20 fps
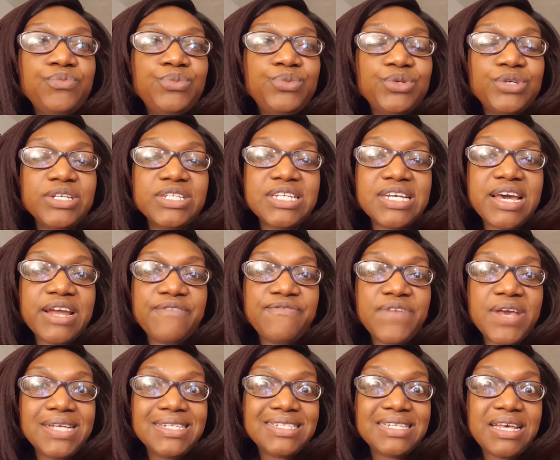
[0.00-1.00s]
Because I got a
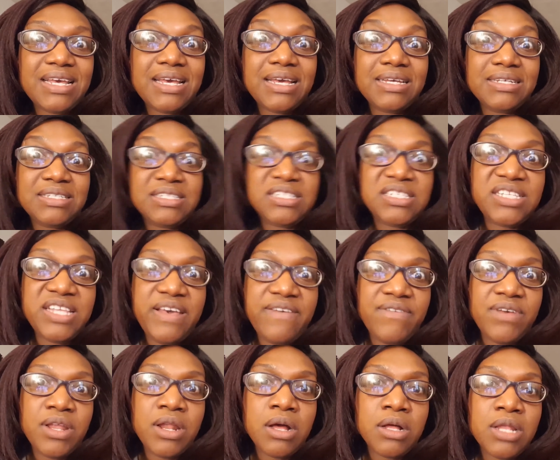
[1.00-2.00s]
face at
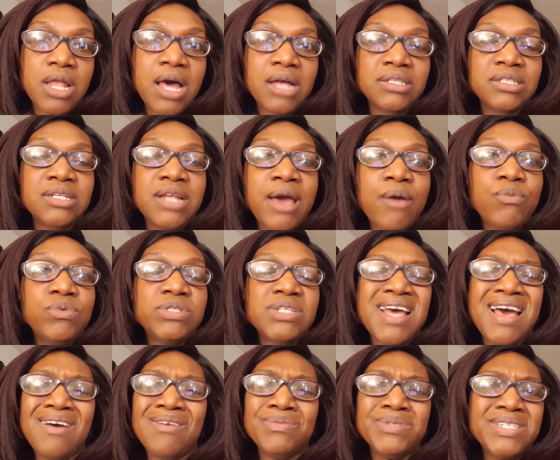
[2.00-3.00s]
7 o'clock tonight. Which
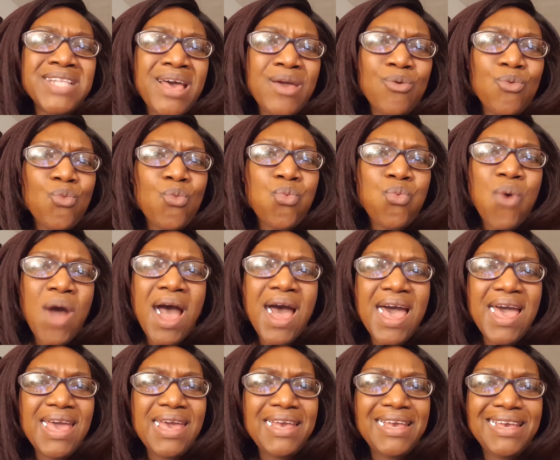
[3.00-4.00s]
I was like,
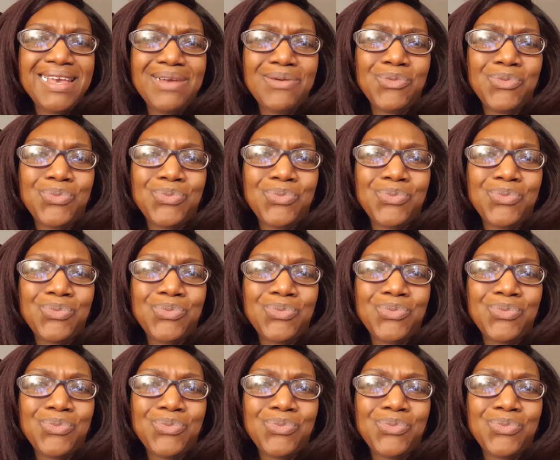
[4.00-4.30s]
why?